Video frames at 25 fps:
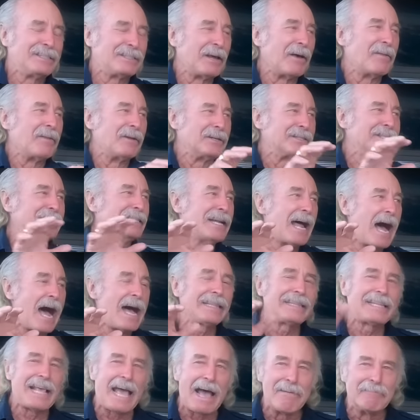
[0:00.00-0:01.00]
So there's
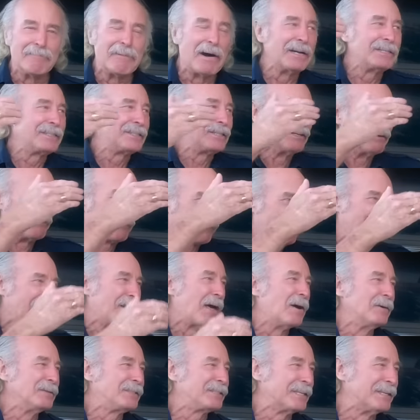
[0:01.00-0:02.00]
not that much that
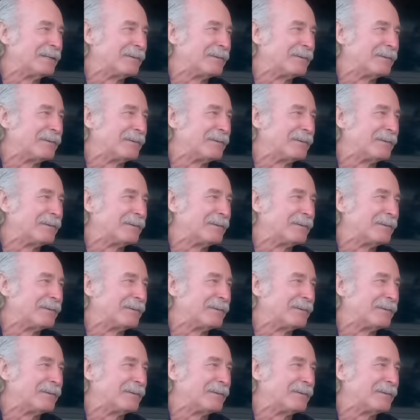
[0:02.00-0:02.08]
floats